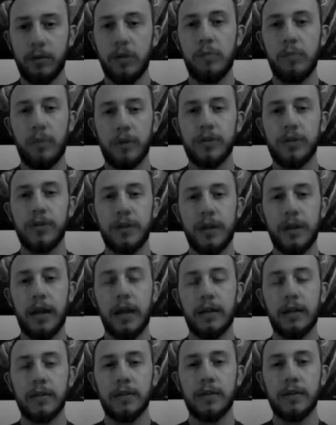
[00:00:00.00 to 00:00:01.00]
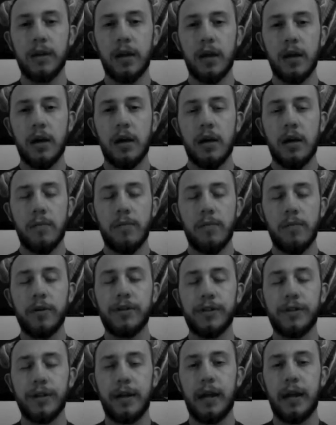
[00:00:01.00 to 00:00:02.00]
pushes against
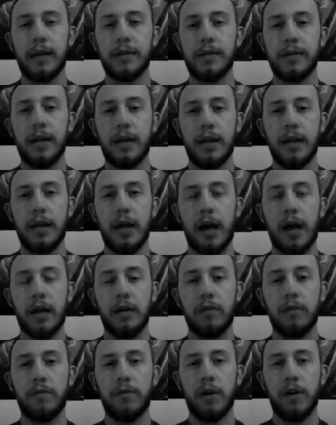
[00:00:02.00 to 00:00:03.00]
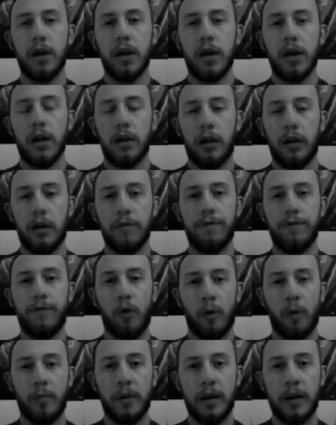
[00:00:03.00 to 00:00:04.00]
any kind of
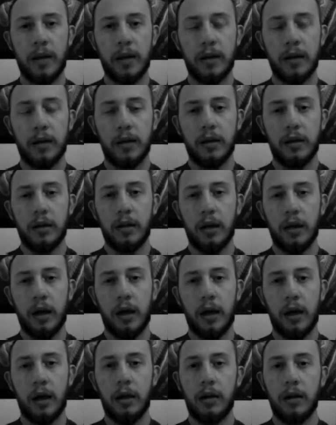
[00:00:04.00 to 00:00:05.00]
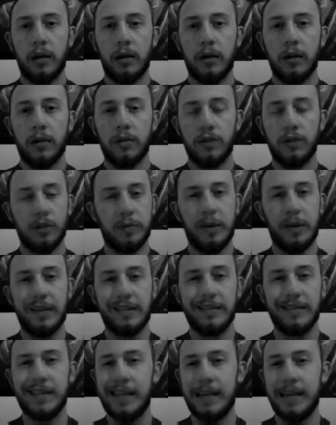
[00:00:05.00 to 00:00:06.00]
conformity just because
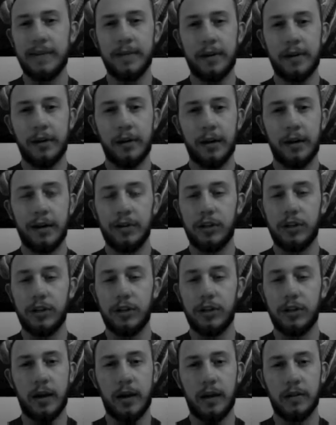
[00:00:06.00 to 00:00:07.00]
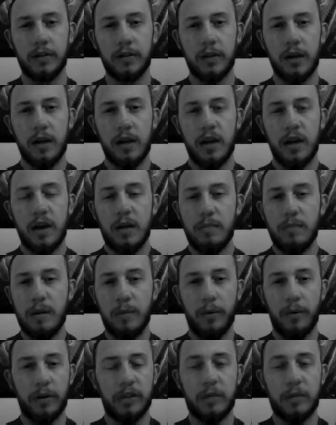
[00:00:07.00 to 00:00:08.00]
it's easier and just because
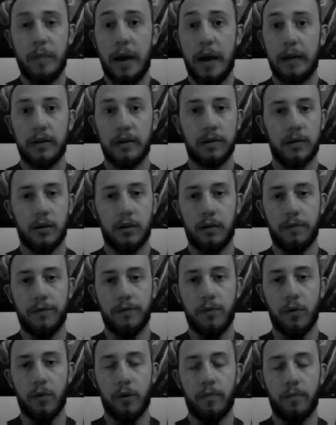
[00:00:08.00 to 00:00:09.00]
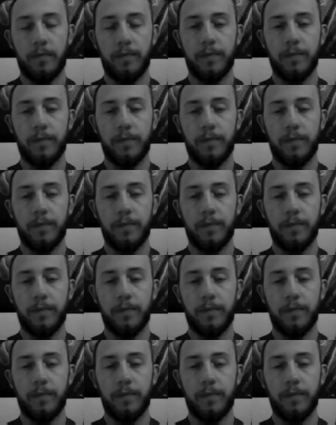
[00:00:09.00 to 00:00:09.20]
people expect us to conform.